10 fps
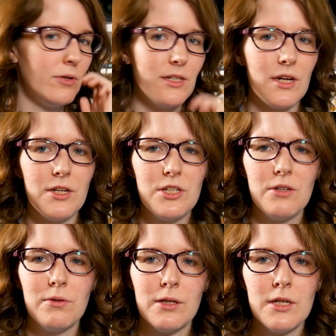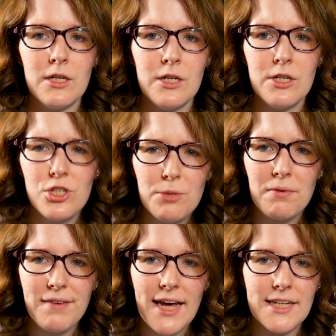was also
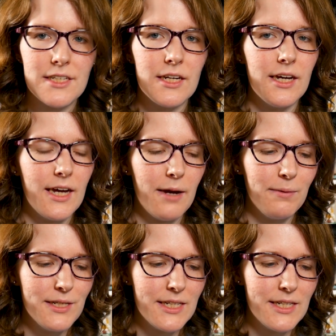super fast. Uh, I will